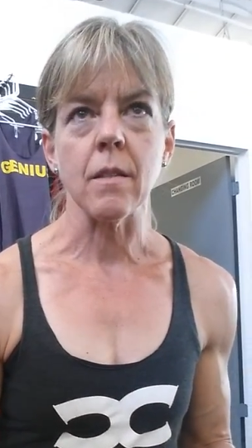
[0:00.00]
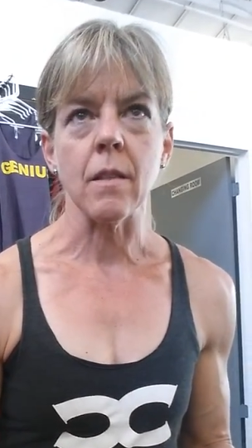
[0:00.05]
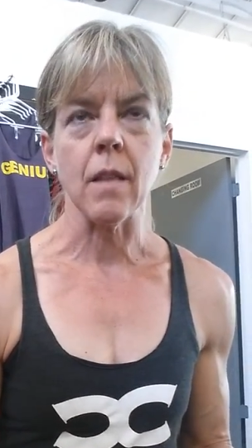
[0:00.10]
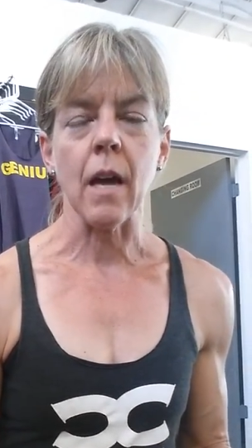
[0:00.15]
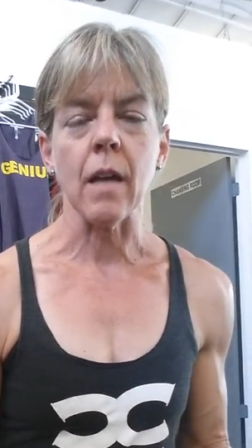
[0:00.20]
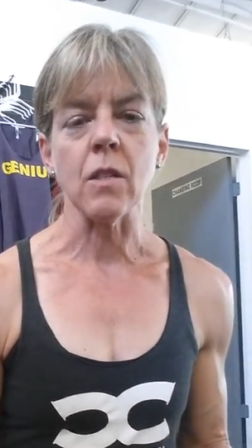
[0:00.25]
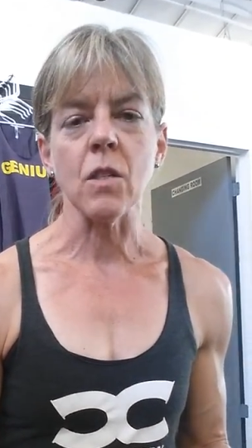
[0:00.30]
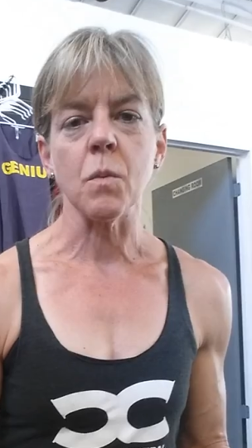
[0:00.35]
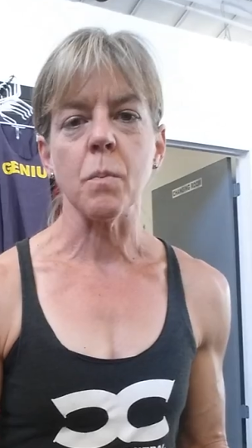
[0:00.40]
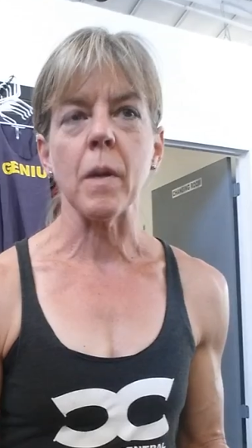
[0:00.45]

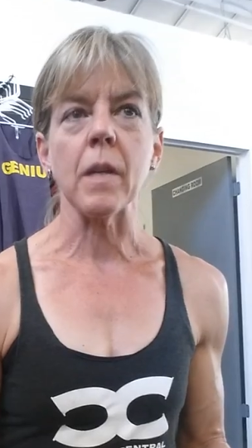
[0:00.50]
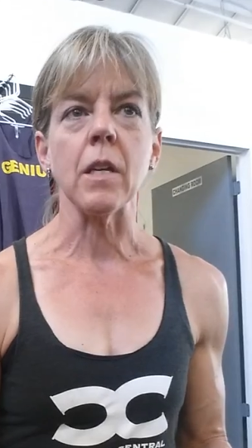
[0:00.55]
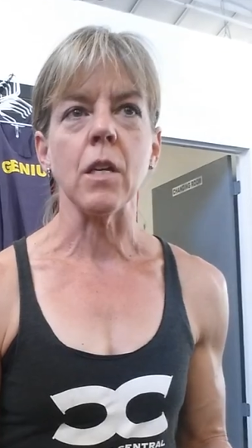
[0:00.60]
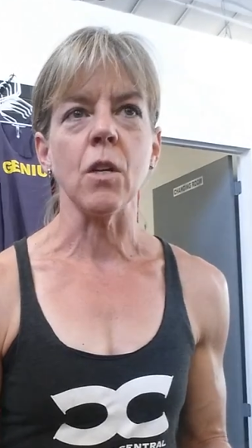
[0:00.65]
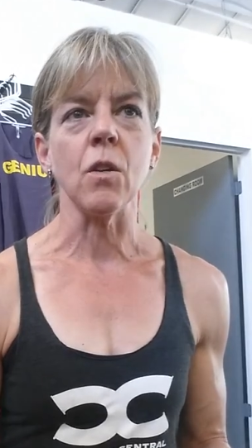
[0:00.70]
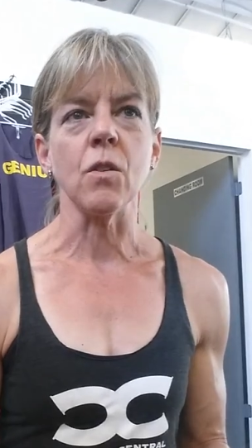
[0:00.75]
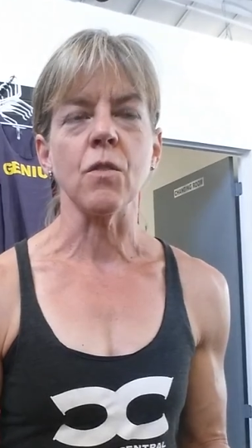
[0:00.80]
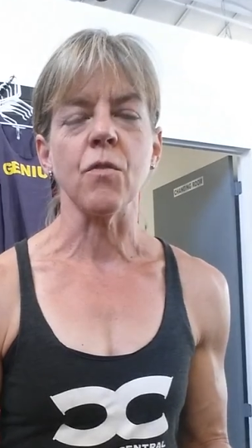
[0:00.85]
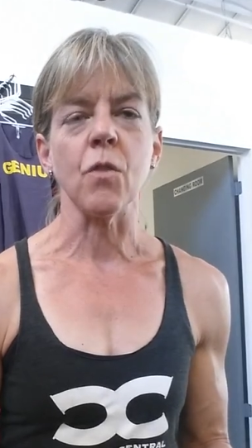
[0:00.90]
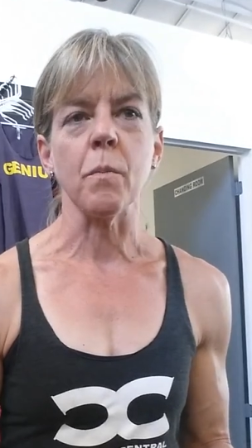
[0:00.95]
That's been
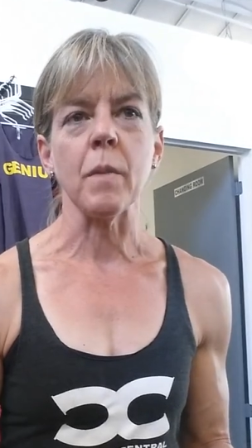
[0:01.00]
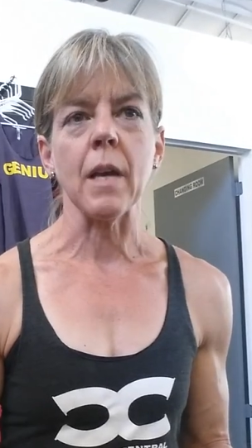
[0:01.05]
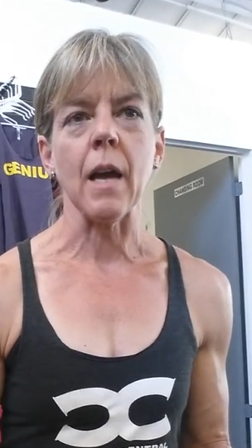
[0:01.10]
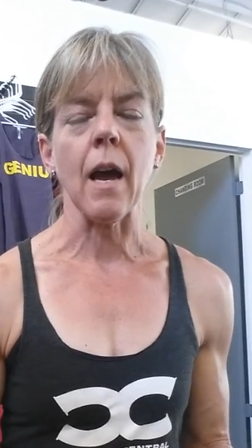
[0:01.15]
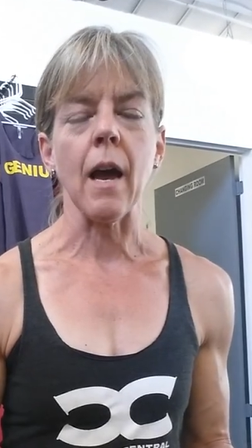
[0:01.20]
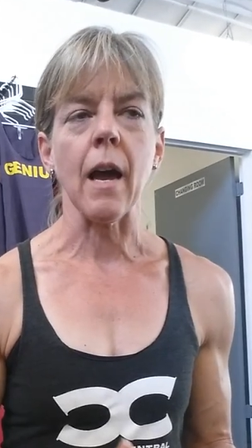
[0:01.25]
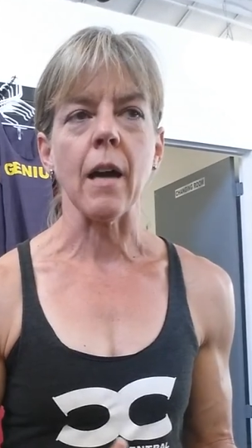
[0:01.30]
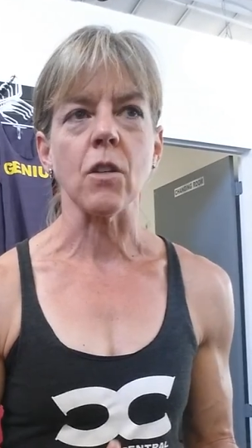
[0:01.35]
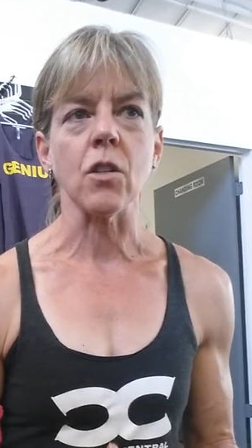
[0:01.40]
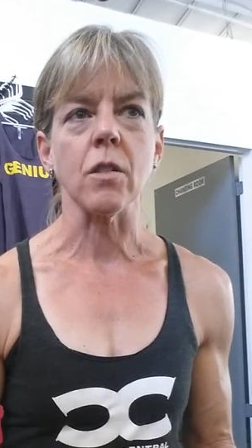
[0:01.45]
huge for me.
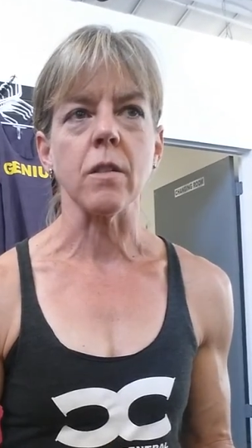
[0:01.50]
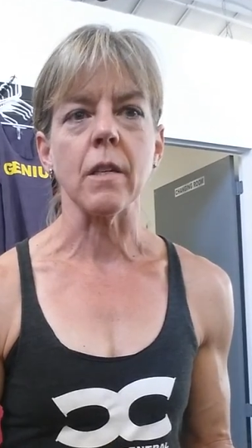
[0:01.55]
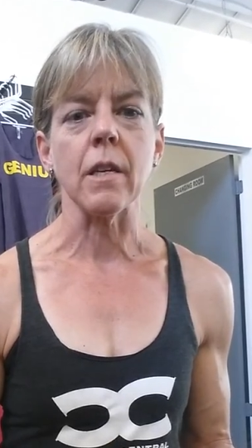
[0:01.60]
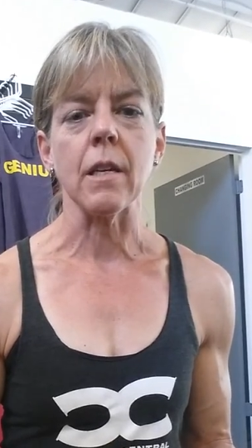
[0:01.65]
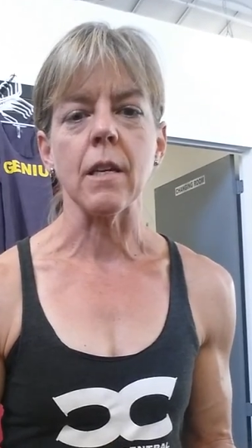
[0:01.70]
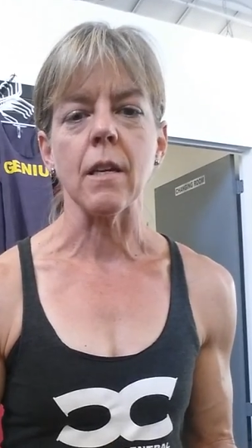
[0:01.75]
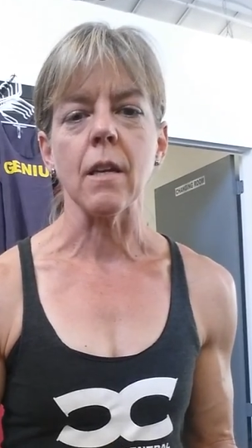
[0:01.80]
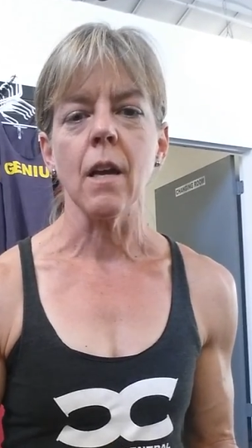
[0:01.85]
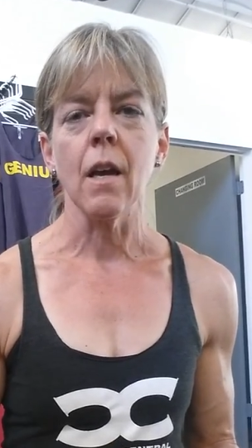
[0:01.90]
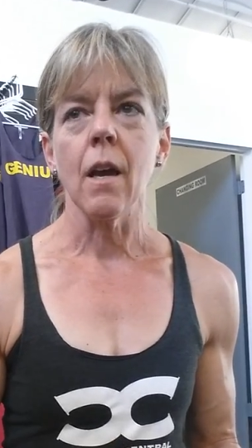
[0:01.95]
I
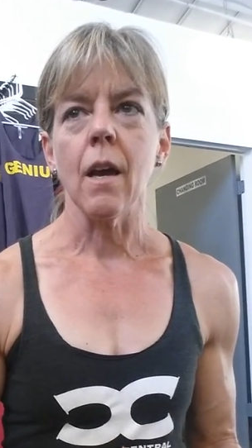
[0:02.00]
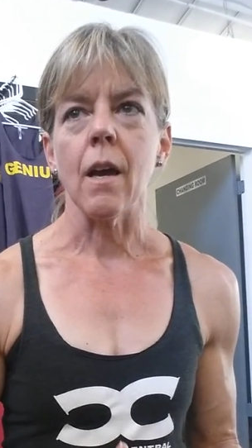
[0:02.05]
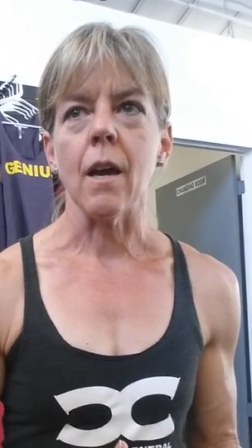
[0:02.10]
actually